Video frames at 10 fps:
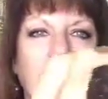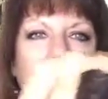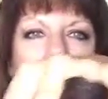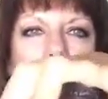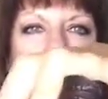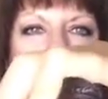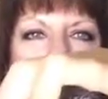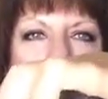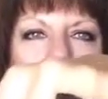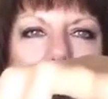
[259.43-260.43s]
it's
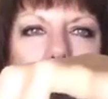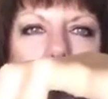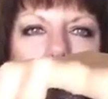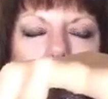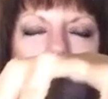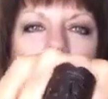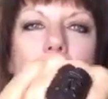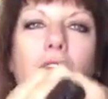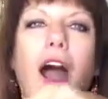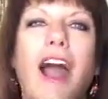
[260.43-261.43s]
extremely large.
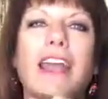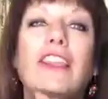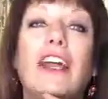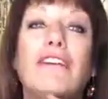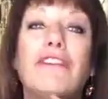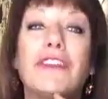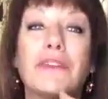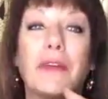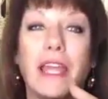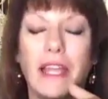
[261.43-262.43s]
I love
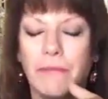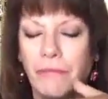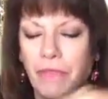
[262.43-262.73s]
this ring.